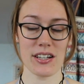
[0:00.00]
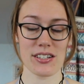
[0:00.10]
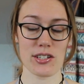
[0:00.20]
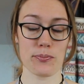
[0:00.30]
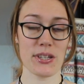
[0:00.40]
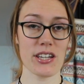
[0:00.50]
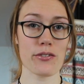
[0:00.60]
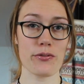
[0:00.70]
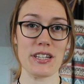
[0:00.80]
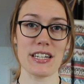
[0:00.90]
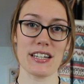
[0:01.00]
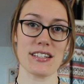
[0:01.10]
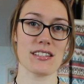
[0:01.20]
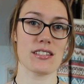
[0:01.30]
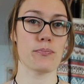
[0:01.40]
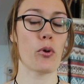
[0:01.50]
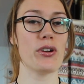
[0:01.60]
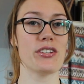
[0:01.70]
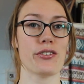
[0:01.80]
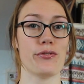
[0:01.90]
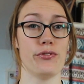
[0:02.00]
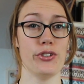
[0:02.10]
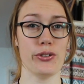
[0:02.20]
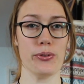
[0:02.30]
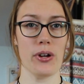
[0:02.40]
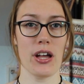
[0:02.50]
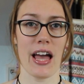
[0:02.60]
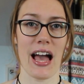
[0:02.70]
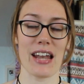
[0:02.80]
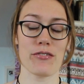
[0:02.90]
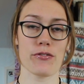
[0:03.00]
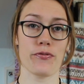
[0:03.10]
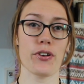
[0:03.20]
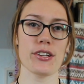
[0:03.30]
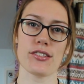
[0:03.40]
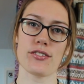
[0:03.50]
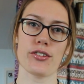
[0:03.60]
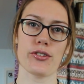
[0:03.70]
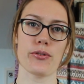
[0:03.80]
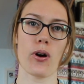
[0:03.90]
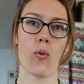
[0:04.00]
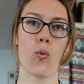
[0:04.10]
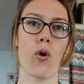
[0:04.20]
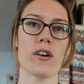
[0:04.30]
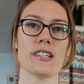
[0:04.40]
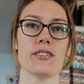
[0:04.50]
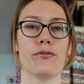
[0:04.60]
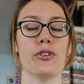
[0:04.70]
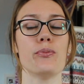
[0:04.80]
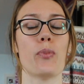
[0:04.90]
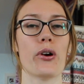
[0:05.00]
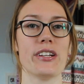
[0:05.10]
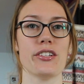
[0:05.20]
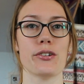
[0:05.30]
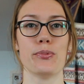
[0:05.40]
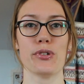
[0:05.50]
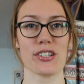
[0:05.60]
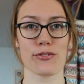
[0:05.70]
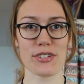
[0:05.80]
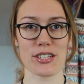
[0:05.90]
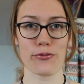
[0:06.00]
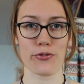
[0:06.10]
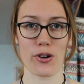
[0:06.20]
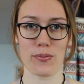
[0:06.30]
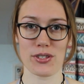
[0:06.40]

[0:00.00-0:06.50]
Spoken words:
So P.O.V is point of view, and it refers to what viewpoint your book is written from.